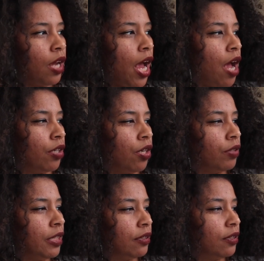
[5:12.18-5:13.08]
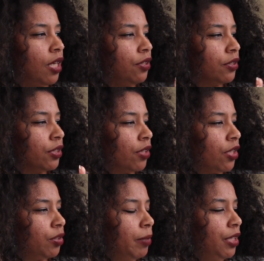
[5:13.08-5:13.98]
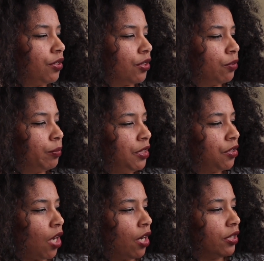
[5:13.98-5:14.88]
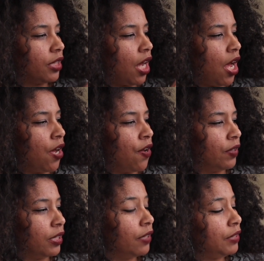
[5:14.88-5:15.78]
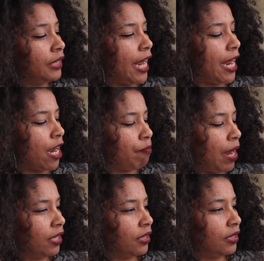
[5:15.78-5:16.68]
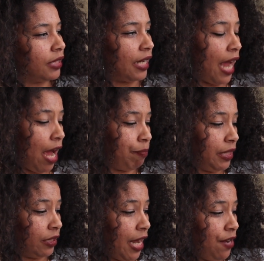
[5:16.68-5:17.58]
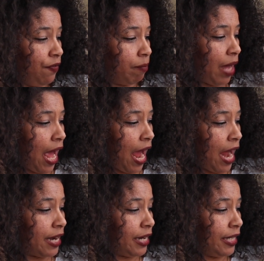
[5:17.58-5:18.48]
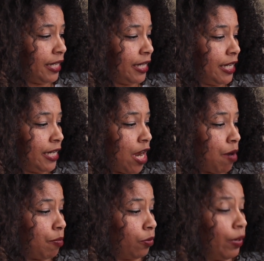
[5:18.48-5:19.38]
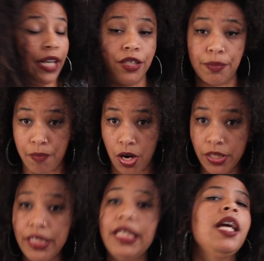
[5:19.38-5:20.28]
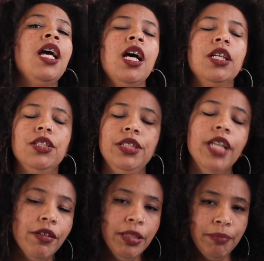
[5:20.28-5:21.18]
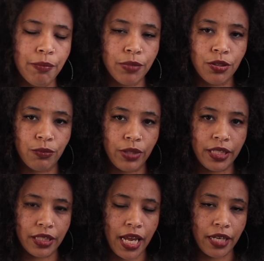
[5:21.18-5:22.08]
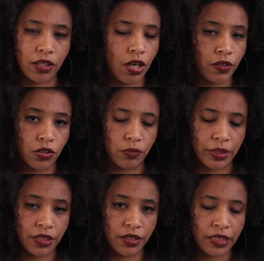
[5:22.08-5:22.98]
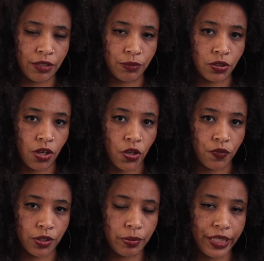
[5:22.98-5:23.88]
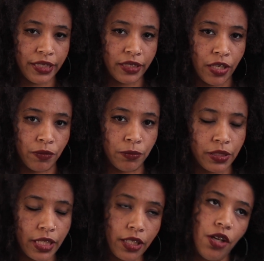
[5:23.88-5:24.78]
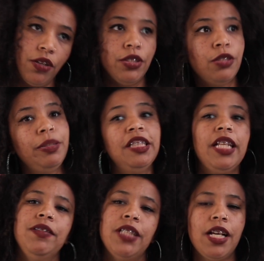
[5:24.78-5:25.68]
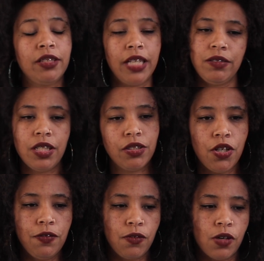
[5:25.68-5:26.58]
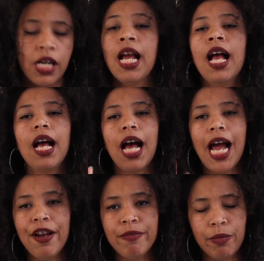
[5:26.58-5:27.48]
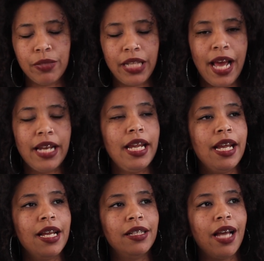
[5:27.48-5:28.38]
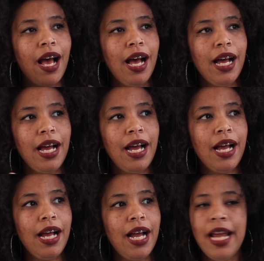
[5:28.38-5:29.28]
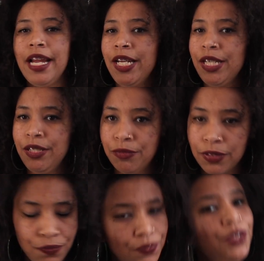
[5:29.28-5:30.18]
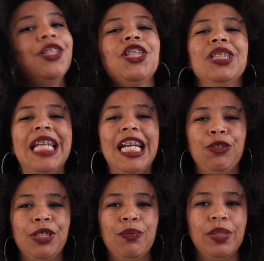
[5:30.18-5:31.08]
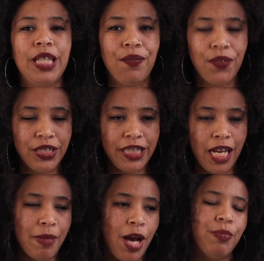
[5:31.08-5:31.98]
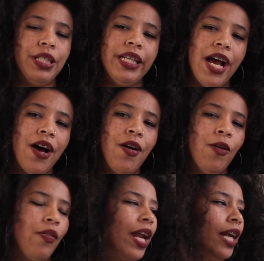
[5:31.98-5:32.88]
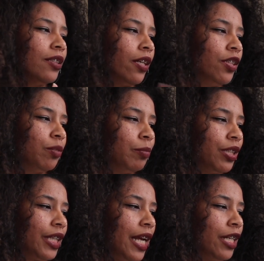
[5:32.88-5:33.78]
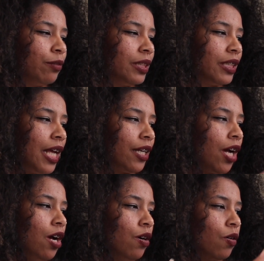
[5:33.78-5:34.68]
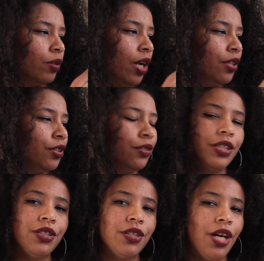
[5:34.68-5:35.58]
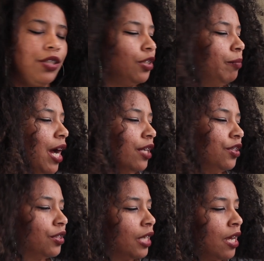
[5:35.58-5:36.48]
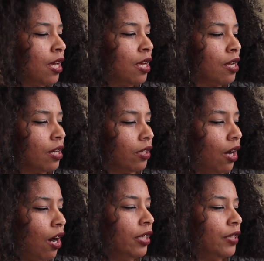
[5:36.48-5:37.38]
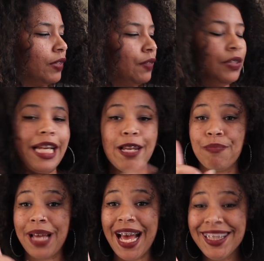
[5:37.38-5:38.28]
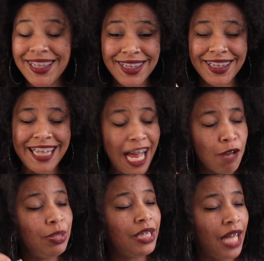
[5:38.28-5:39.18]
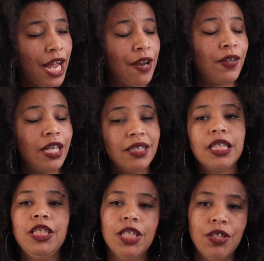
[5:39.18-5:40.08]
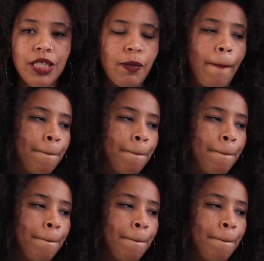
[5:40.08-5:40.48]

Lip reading: I don't know. It's not too little, not too much. The Swedish Art of Living a Balanced, Happy Life by Niki Brantmark. Do y'all remember when like all the Swedish shit was all over the place and everyone was like, oh, the Swedish lifestyle is the lifestyle to go for? I remember that. And I refused to engage with it when they first came out. But now that I saw this book and it was like, oh, not too little, not too much. The Art of Living a Balanced, Happy Life. I was like, you know what?